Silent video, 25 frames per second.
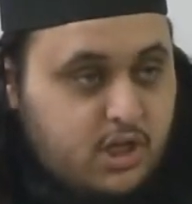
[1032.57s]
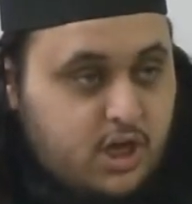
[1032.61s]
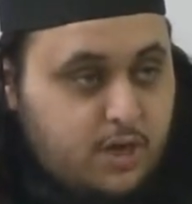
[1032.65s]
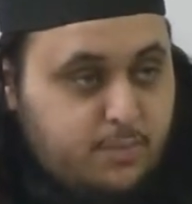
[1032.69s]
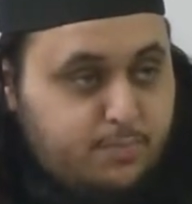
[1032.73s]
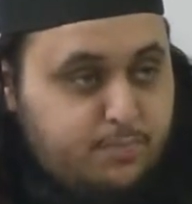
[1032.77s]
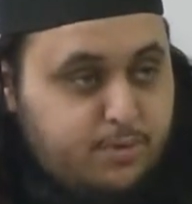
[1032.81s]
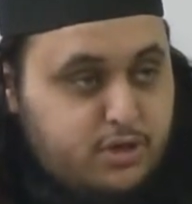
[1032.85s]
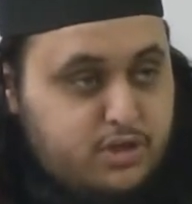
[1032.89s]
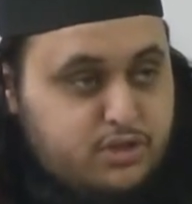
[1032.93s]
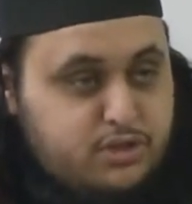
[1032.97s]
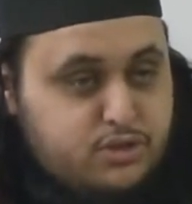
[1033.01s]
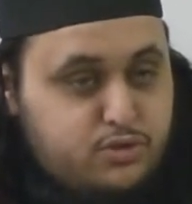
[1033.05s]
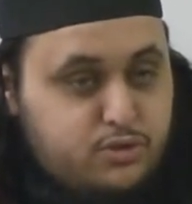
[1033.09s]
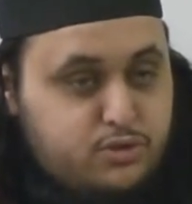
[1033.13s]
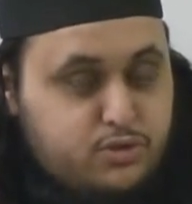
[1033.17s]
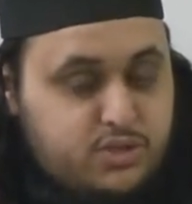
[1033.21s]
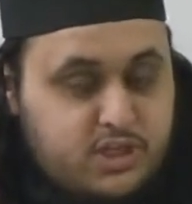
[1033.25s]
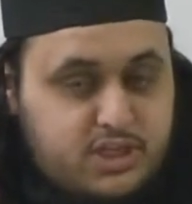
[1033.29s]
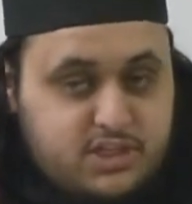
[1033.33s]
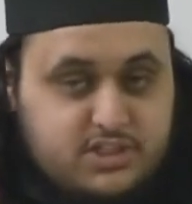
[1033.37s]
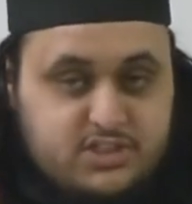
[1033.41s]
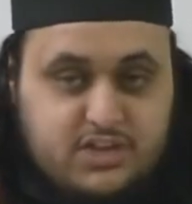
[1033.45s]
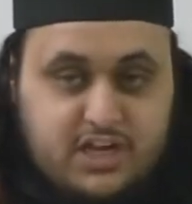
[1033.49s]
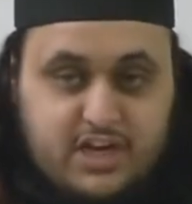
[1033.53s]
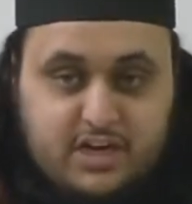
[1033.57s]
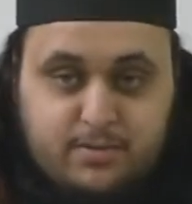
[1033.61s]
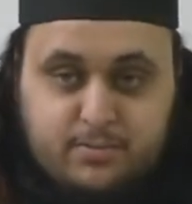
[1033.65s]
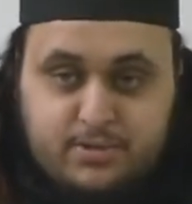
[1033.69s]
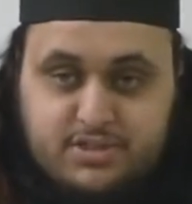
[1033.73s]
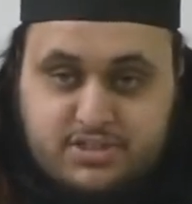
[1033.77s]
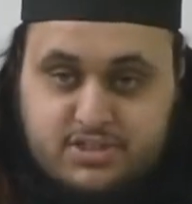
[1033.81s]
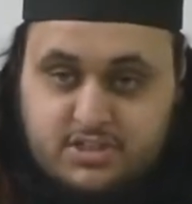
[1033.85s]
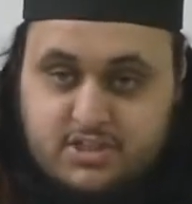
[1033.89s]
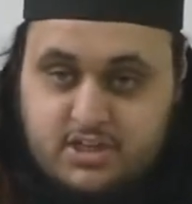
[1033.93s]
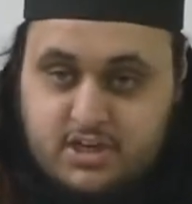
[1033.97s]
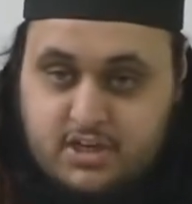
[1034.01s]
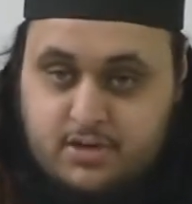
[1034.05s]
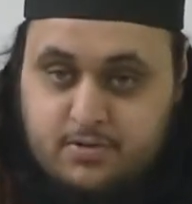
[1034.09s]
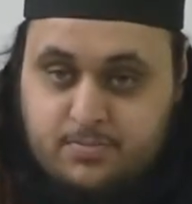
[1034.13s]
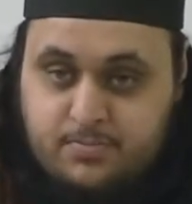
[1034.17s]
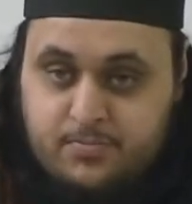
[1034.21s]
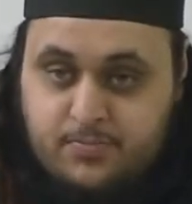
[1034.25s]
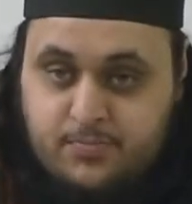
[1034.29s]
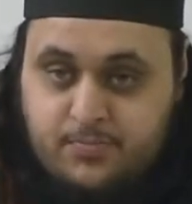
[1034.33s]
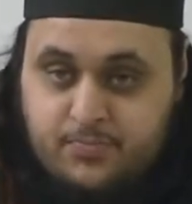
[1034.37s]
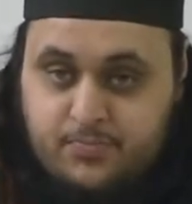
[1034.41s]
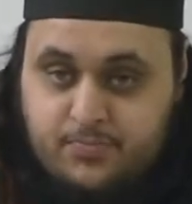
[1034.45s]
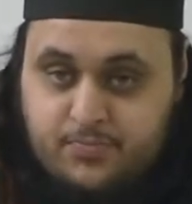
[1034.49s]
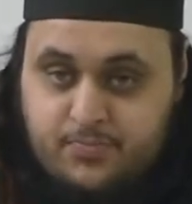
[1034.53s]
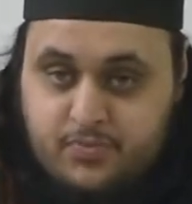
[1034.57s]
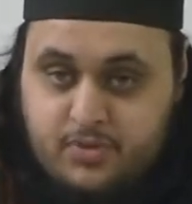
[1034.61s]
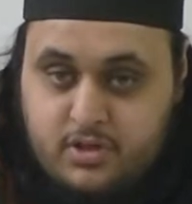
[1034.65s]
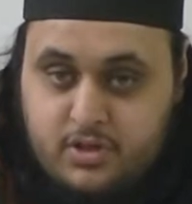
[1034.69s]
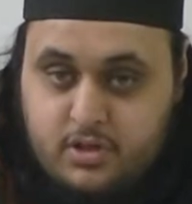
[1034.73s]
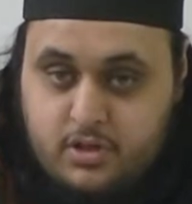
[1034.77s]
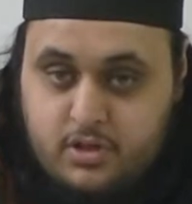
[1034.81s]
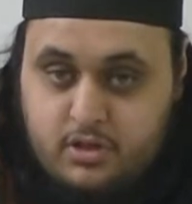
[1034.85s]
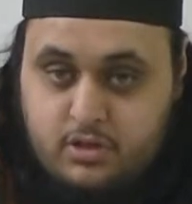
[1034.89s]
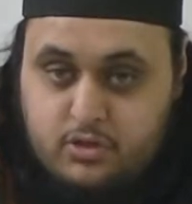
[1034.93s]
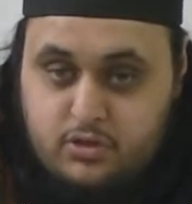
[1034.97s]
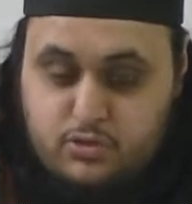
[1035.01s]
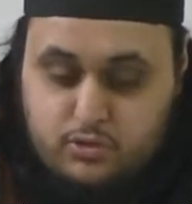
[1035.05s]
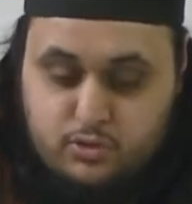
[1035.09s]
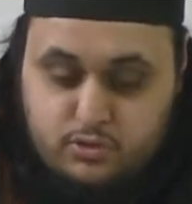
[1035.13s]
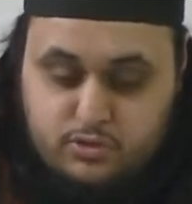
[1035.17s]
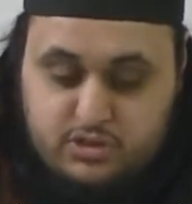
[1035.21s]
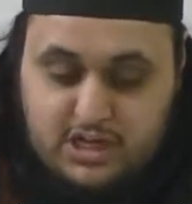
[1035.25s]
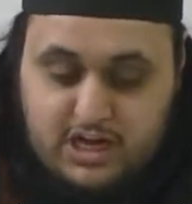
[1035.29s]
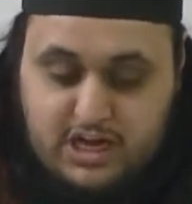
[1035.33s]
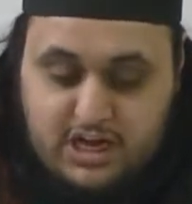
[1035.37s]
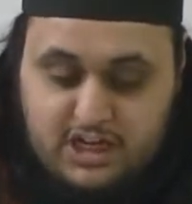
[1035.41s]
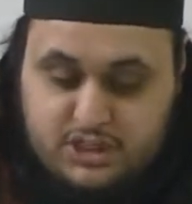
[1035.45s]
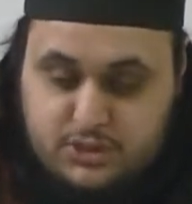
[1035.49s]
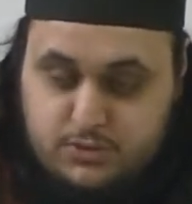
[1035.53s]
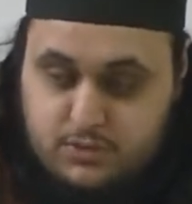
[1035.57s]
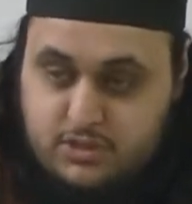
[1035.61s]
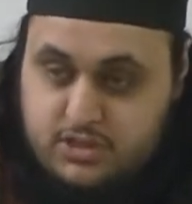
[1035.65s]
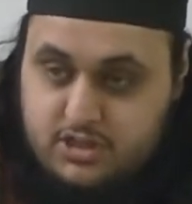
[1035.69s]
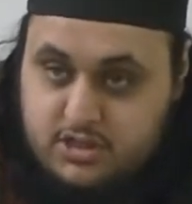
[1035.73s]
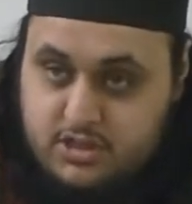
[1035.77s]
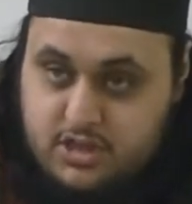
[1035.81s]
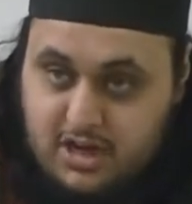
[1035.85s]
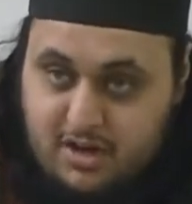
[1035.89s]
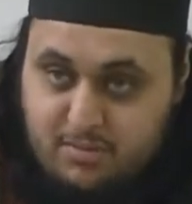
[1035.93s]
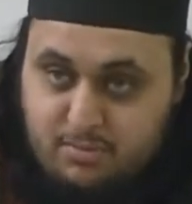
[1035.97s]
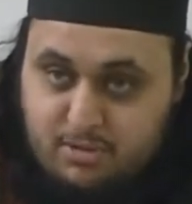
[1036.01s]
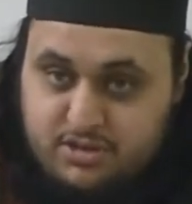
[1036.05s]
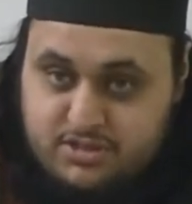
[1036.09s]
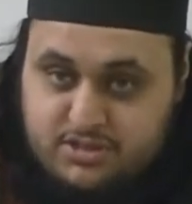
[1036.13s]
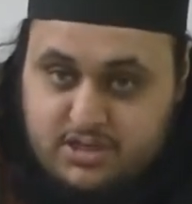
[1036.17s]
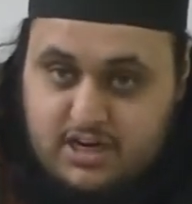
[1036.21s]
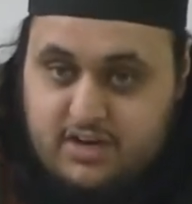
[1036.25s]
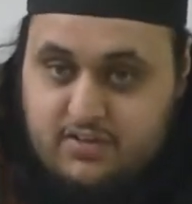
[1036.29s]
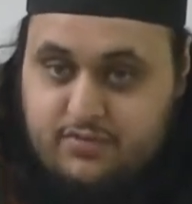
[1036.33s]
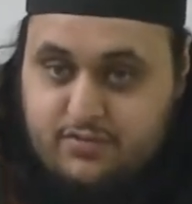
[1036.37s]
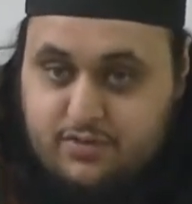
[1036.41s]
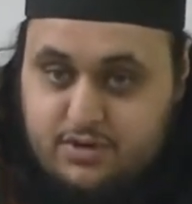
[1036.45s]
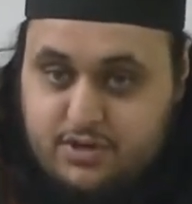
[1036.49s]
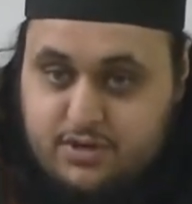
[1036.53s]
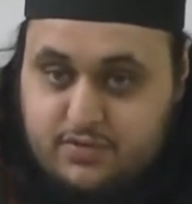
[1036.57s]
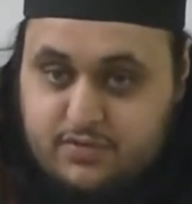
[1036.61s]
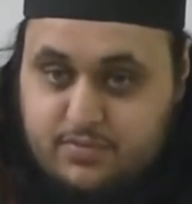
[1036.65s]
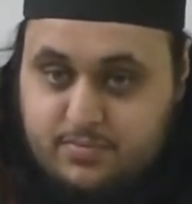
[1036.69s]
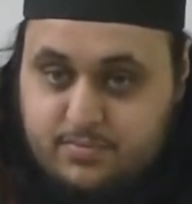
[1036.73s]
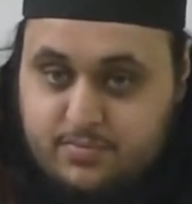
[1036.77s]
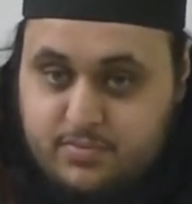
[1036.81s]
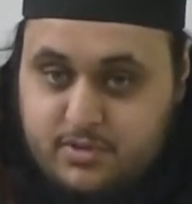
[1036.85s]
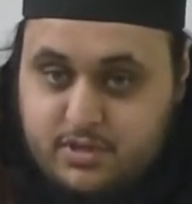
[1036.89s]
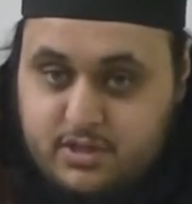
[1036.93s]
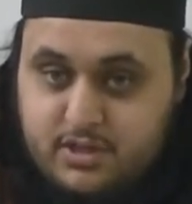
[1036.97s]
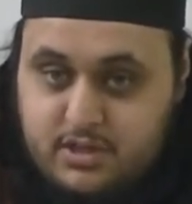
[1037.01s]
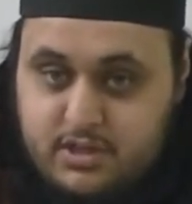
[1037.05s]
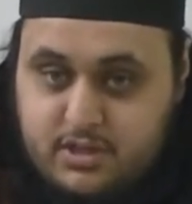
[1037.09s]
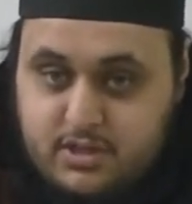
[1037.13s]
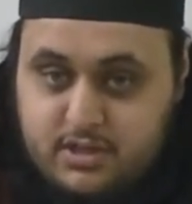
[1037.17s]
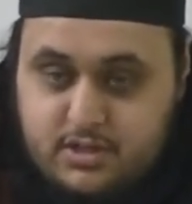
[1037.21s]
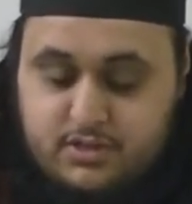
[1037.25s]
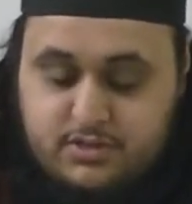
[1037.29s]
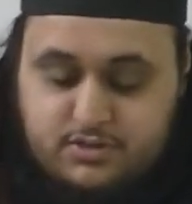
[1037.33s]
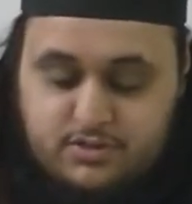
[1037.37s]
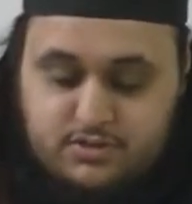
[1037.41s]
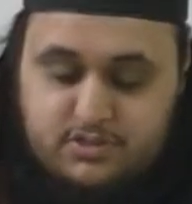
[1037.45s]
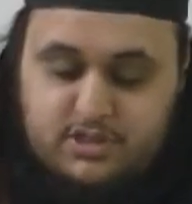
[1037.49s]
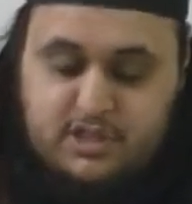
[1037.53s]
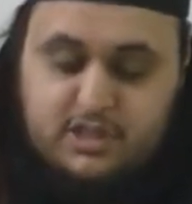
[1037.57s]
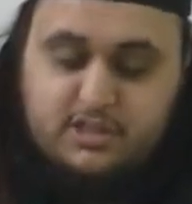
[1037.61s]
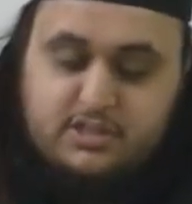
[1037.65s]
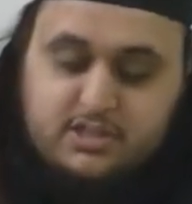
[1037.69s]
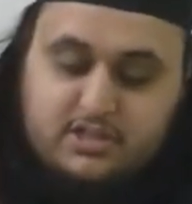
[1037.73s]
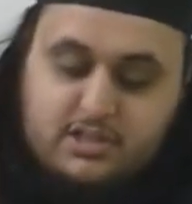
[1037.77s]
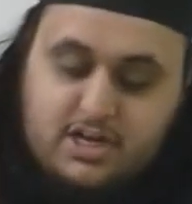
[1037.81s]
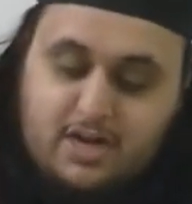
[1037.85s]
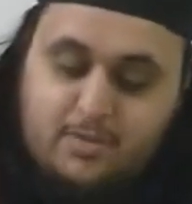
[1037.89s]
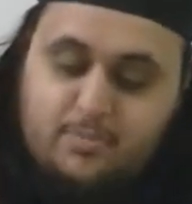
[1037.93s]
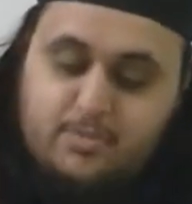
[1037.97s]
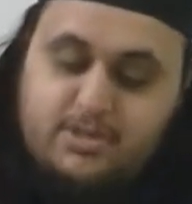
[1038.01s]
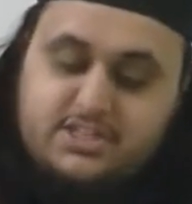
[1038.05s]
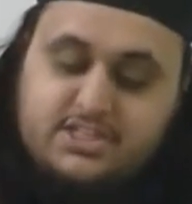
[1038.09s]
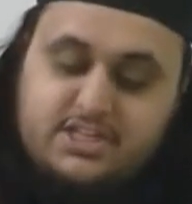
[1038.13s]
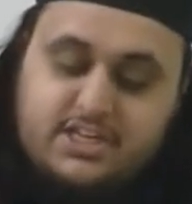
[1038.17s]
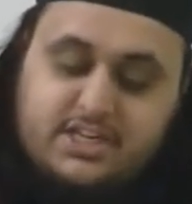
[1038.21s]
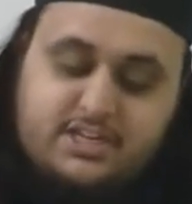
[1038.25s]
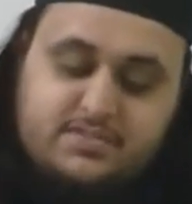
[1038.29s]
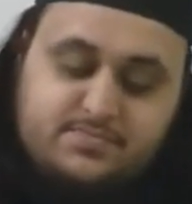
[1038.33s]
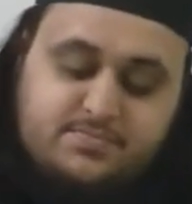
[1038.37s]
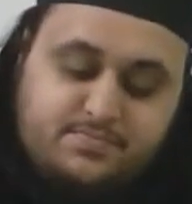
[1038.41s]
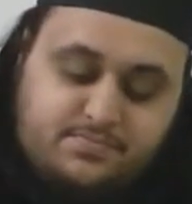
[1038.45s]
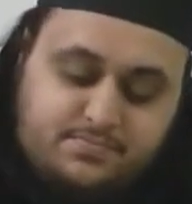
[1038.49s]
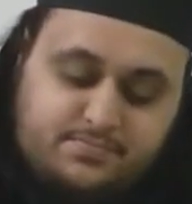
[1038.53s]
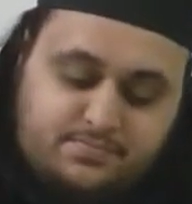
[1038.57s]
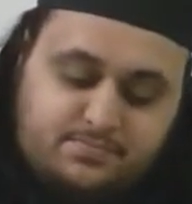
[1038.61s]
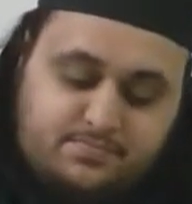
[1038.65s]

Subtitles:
A person who's inside Masjid al-Haram, who's actually the Kaaba is right in front of him. So now the Kaaba is here.